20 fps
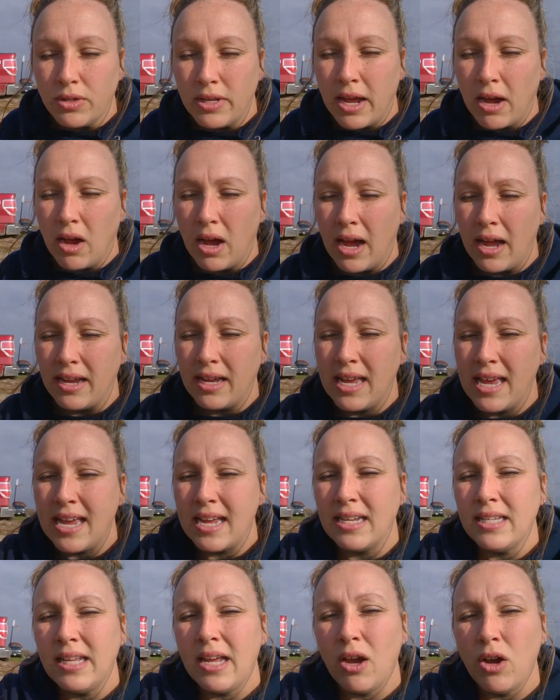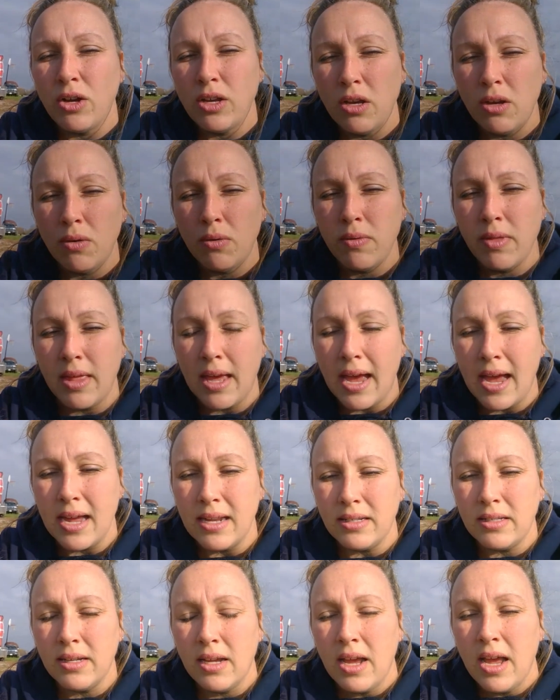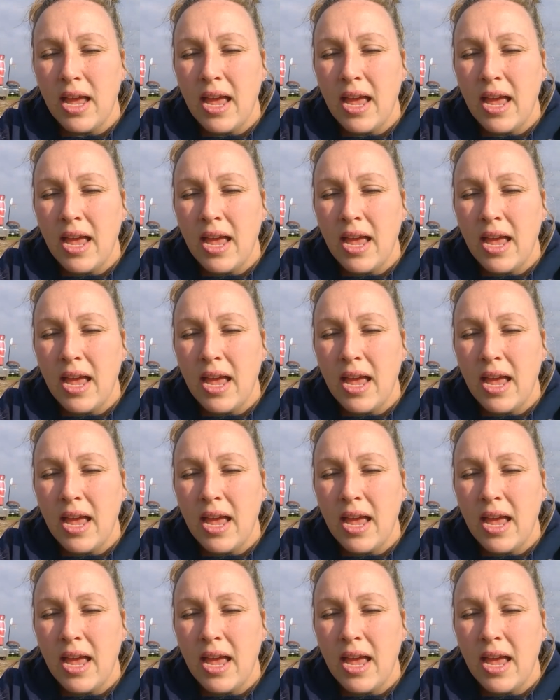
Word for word: Now I can tell you that